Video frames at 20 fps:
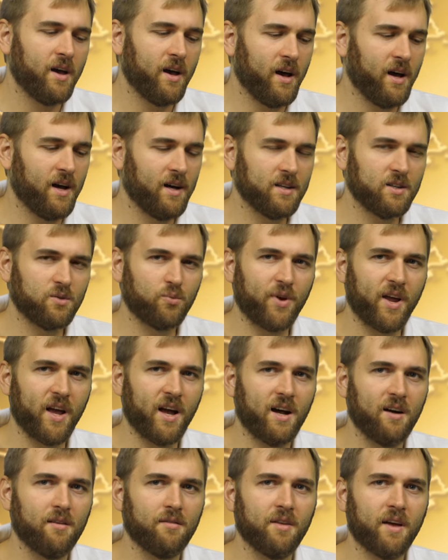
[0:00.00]
and we
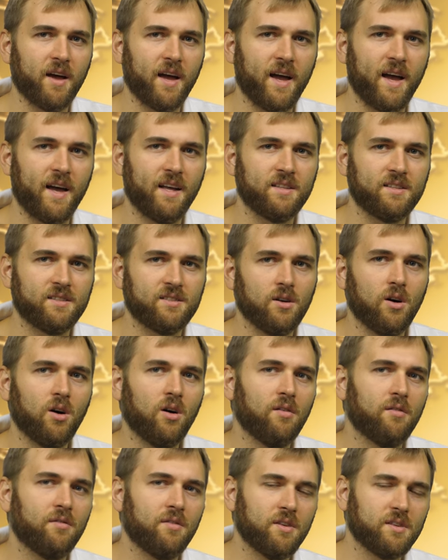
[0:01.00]
have the heads
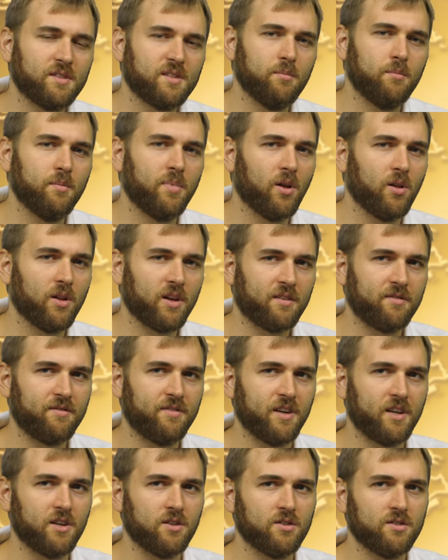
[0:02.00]
of the symbolic
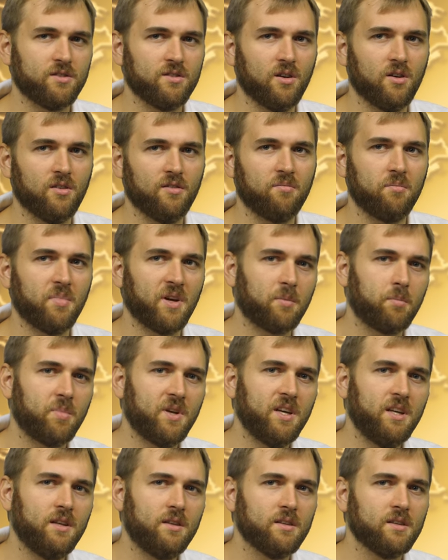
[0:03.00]
figures of Big
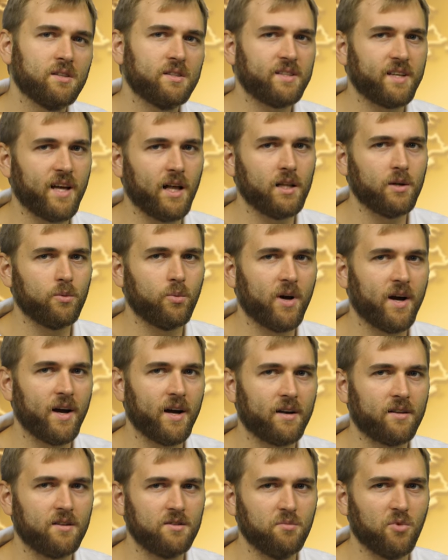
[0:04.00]
Pete,
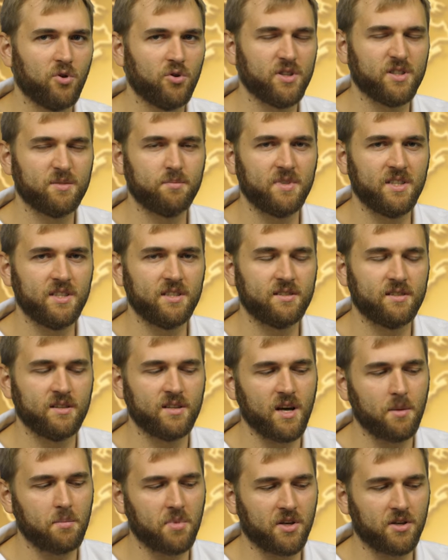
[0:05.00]
Scallywag, Timorous Beast,
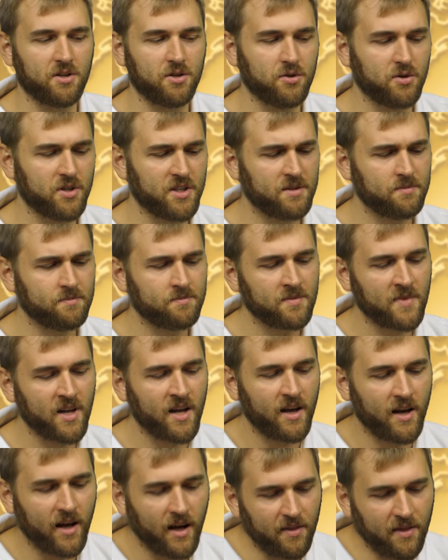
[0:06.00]
and Epicurean.
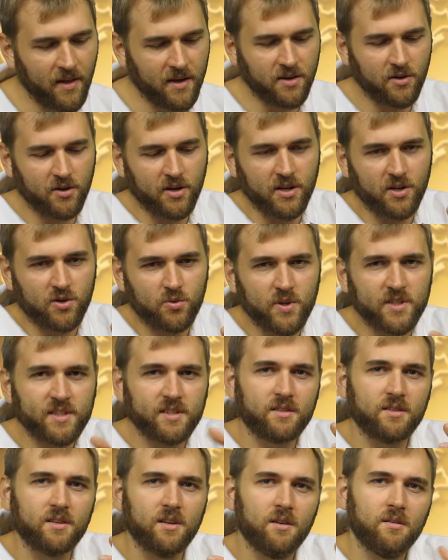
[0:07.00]
And then you can
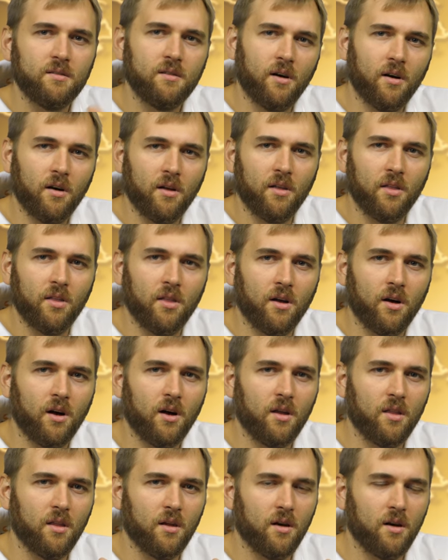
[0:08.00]
twist
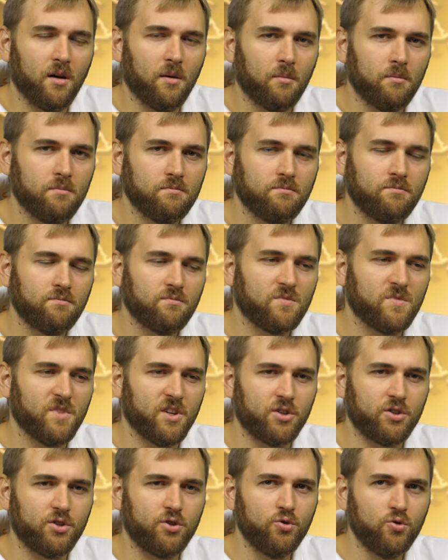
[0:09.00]
the, the,
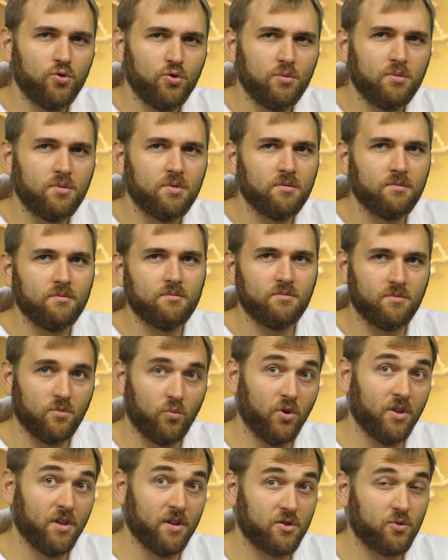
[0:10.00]
the tube
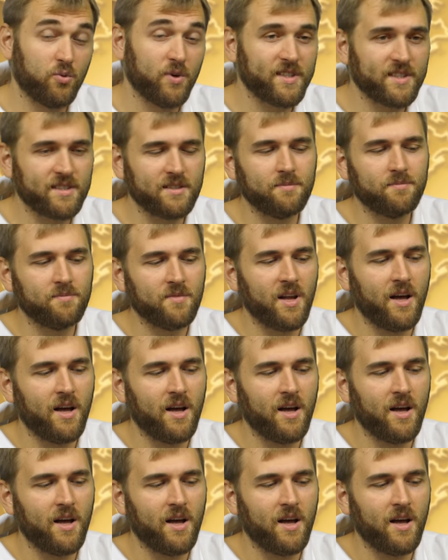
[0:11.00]
with a twist.